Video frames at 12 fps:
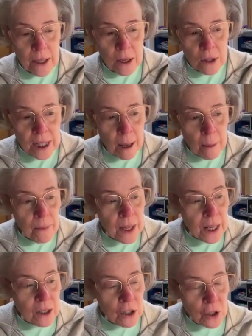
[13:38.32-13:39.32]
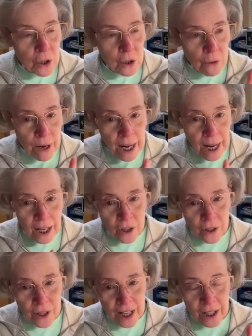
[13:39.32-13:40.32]
There's something
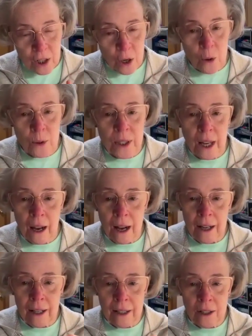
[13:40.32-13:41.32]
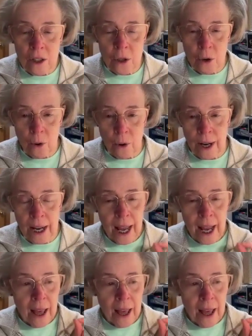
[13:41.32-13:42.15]
strange that goes on in story